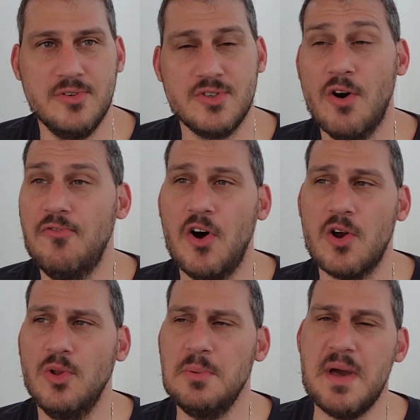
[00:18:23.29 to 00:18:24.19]
So
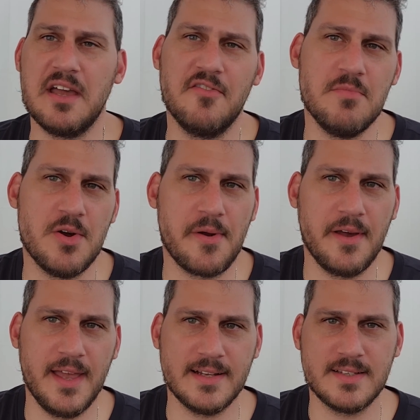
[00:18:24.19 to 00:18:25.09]
far, only Bank of
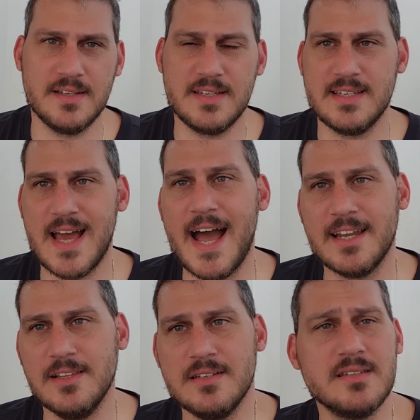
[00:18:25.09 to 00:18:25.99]
America gets us as
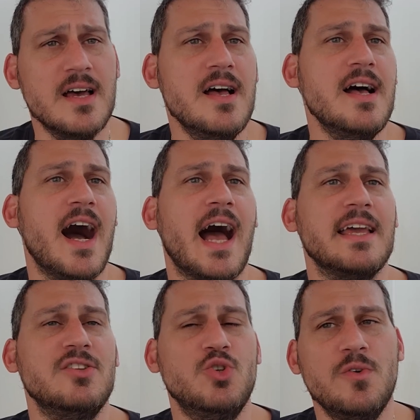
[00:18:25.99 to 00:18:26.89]
analysts.
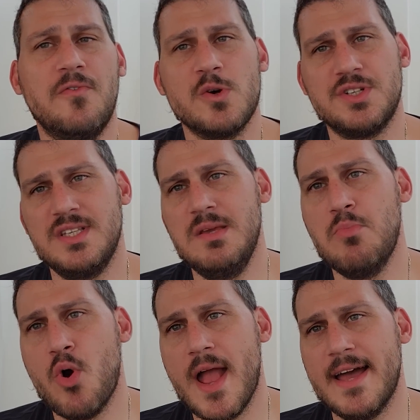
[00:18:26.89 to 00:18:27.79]
I do foresee
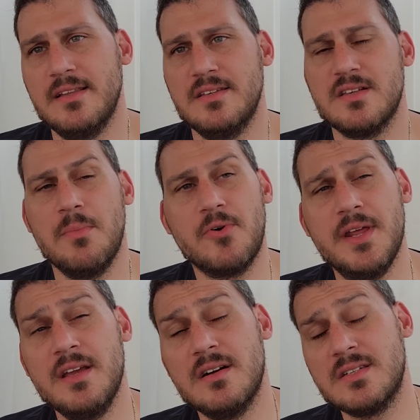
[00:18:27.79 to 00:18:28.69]
more analysts
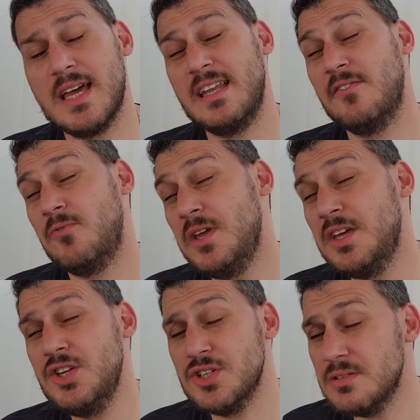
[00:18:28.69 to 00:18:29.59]
upgrading us, and if we
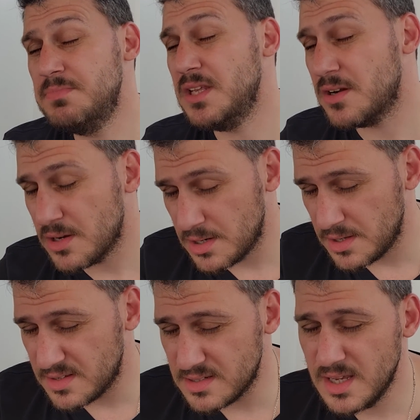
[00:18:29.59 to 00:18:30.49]
can just beat
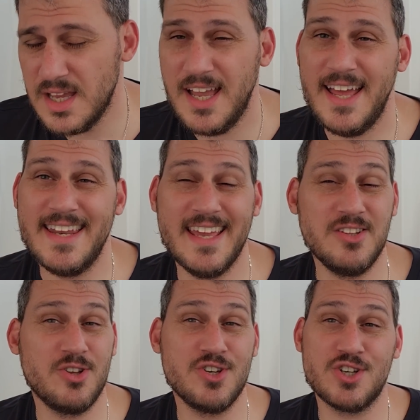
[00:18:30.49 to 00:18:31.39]
earnings and
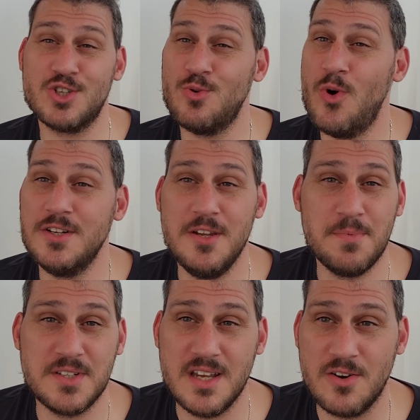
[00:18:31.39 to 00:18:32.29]
get to just
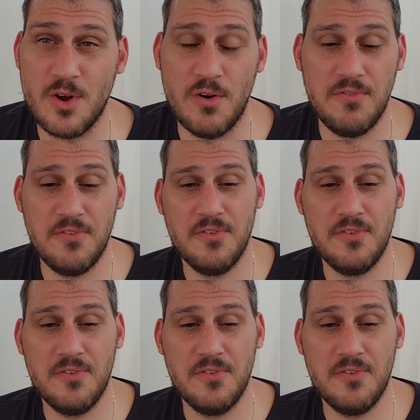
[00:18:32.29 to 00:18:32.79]
20% growth.